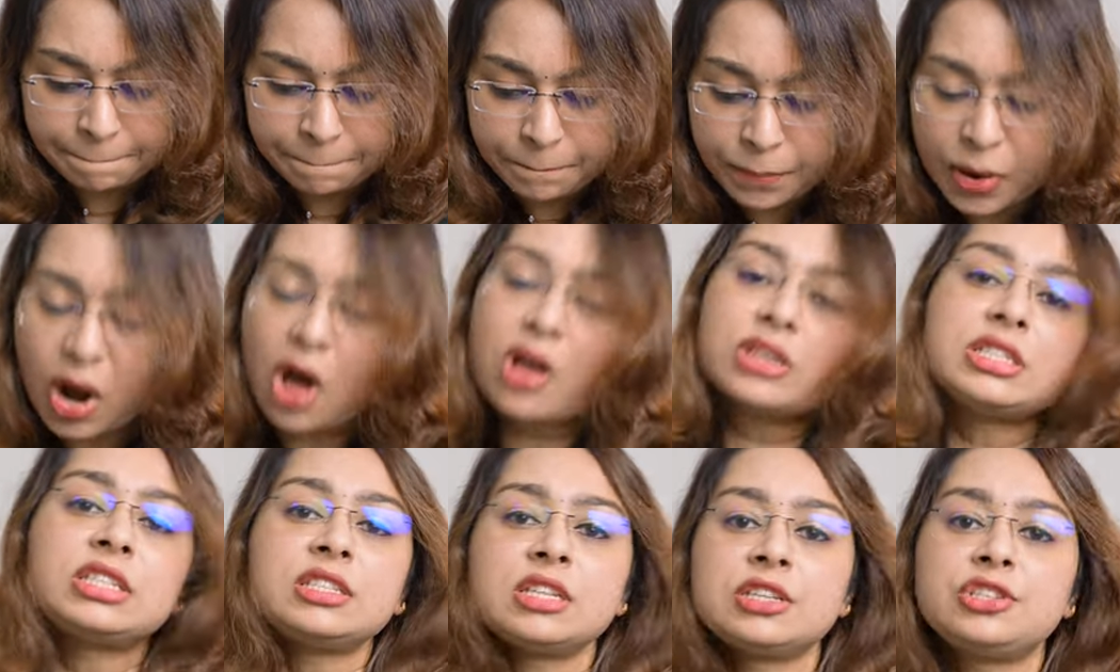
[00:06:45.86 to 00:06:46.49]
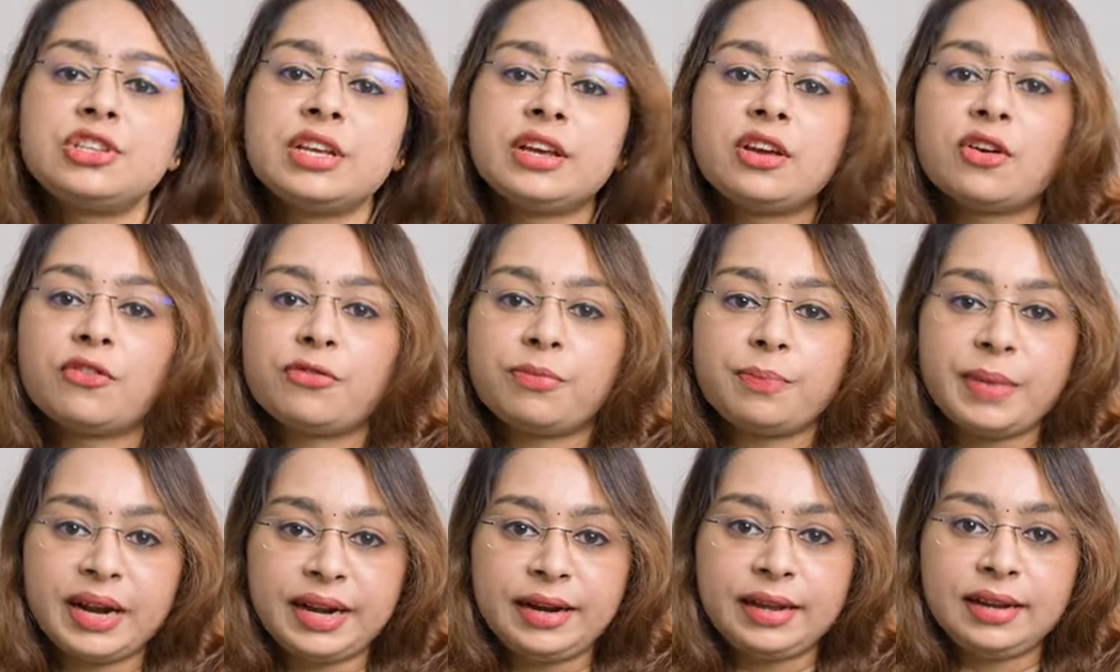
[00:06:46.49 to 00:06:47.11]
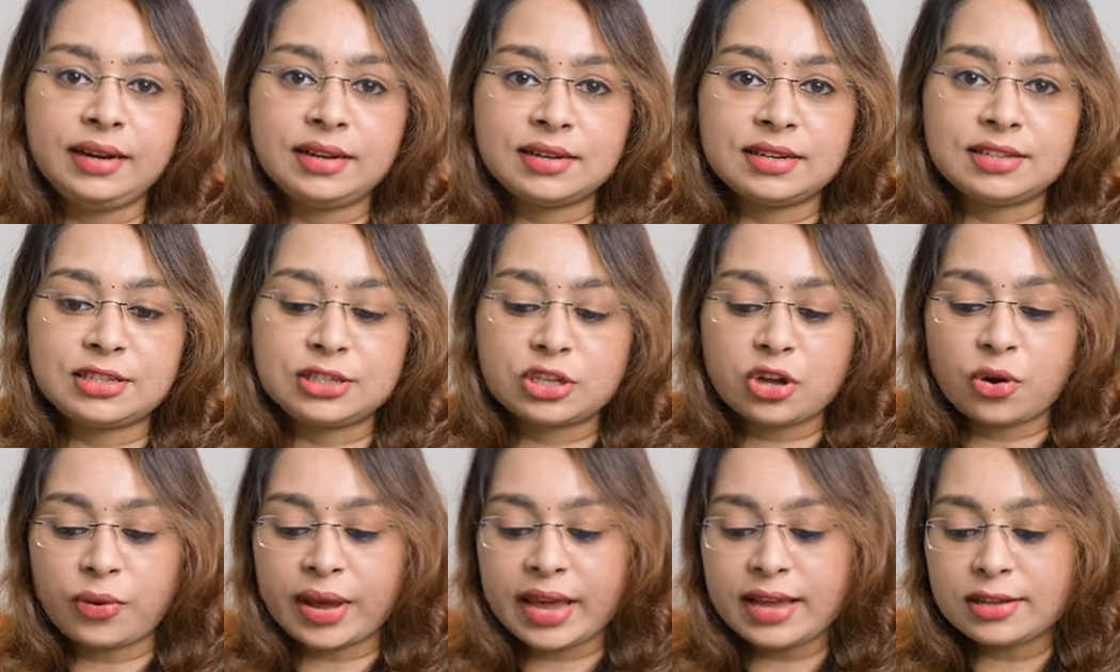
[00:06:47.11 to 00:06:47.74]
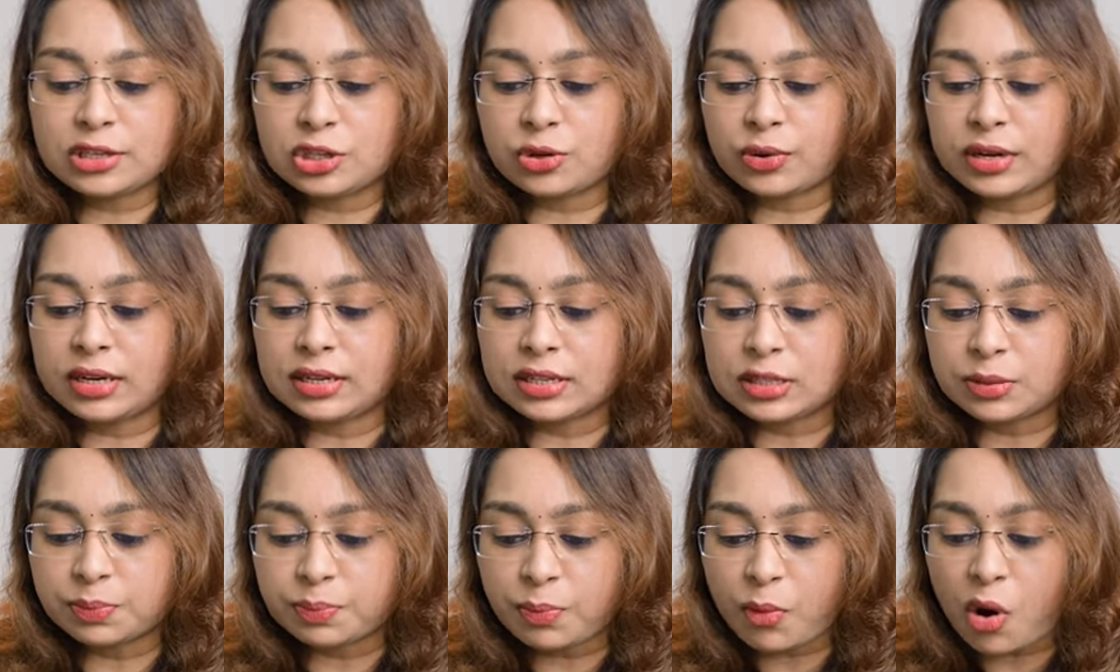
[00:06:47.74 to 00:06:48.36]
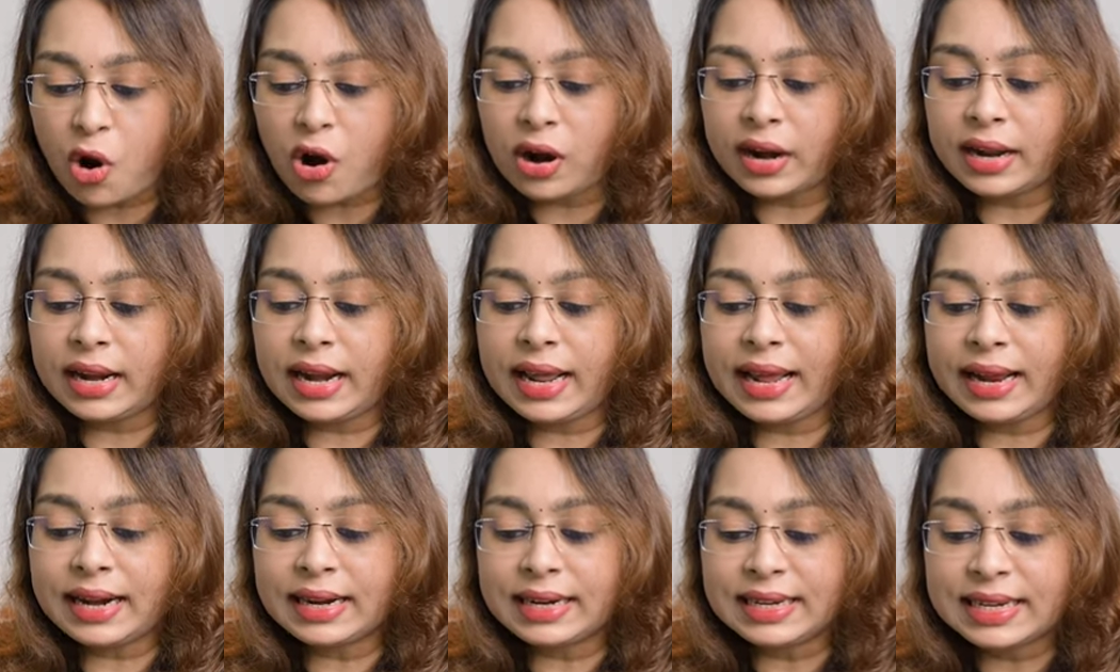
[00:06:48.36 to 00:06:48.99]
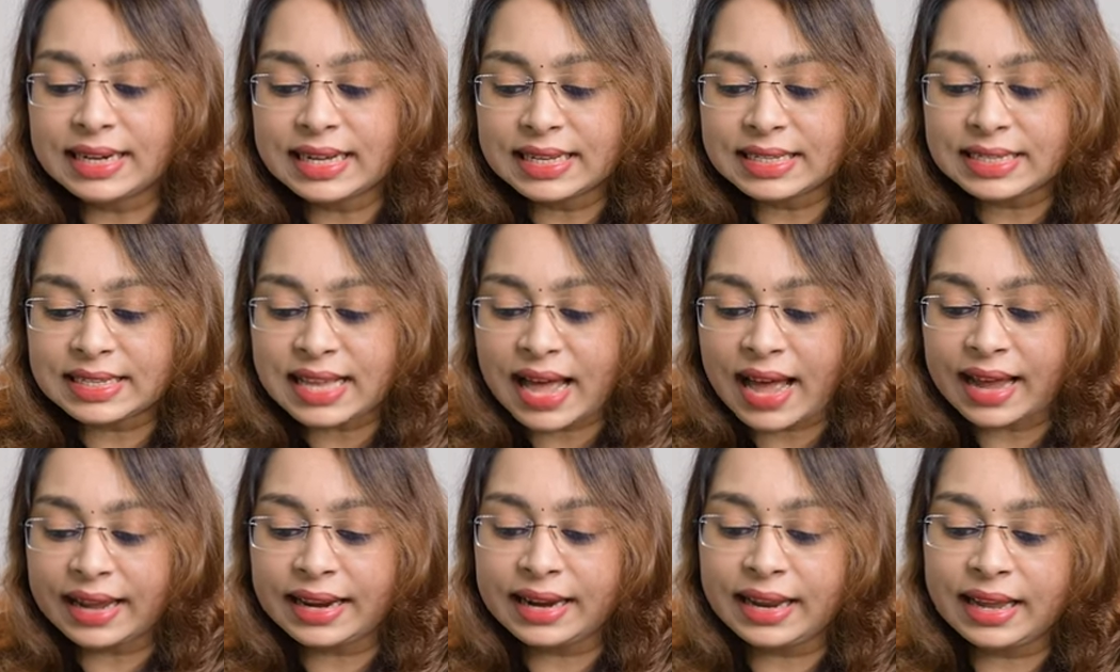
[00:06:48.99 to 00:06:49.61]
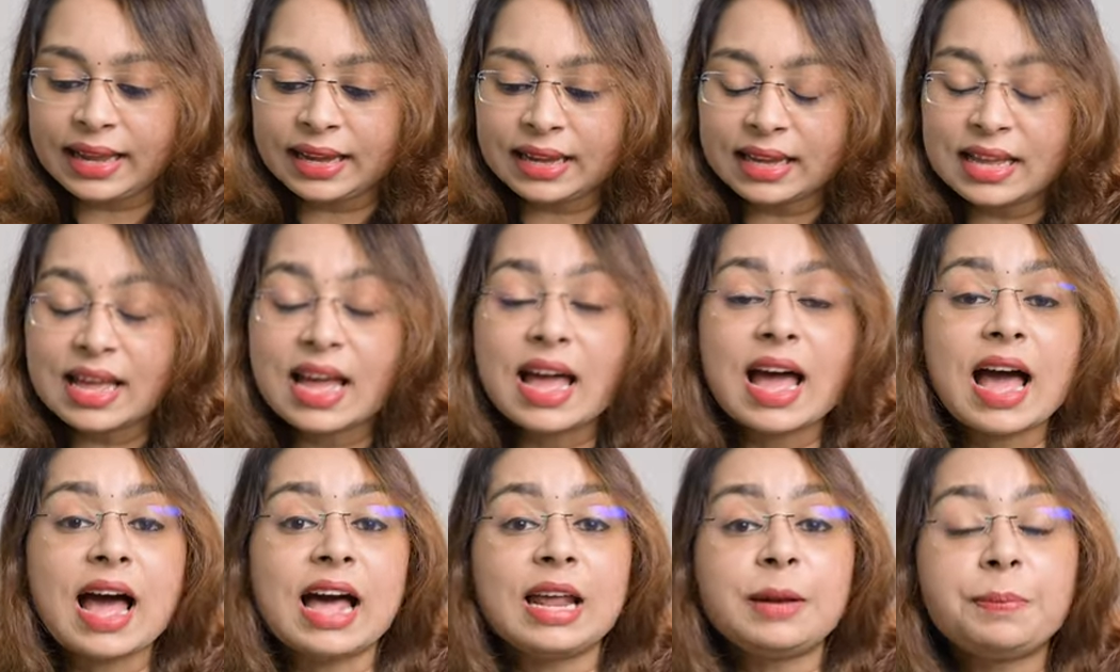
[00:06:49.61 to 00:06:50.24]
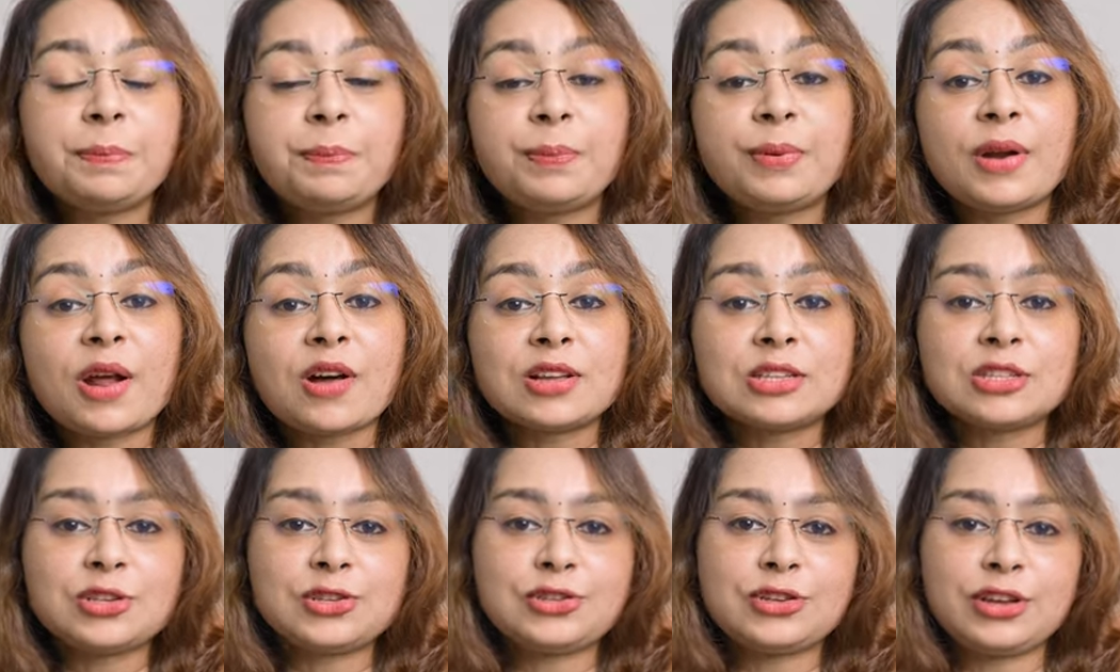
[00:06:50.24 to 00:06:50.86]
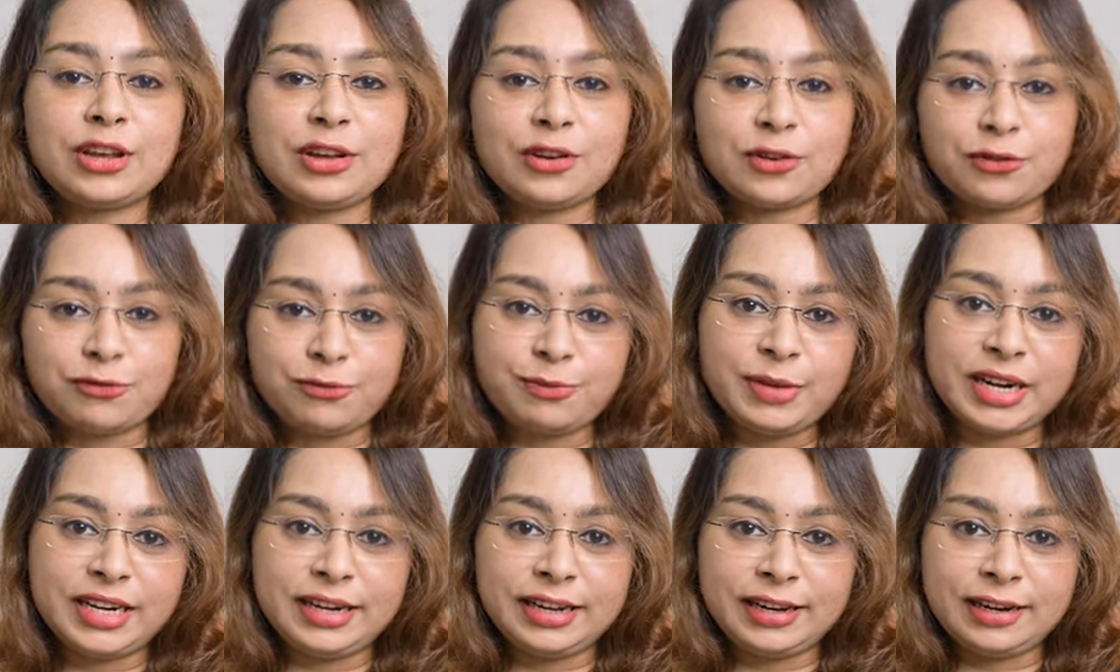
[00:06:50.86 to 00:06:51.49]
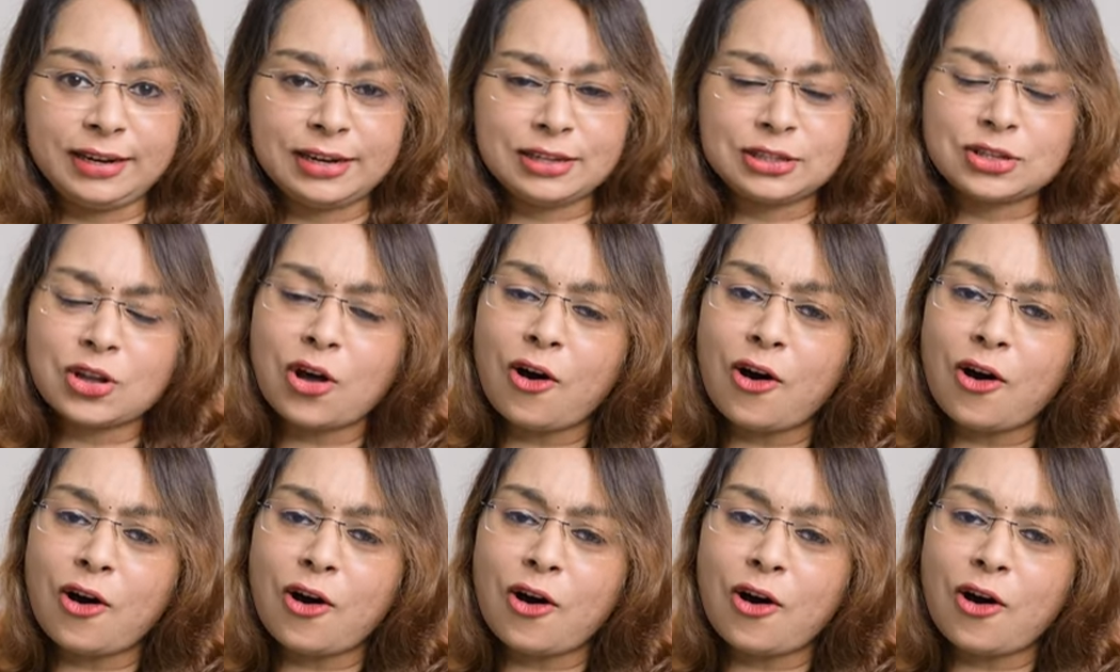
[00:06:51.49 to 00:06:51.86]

processing of materials, okay? So it is modeling, designing, and processing of materials.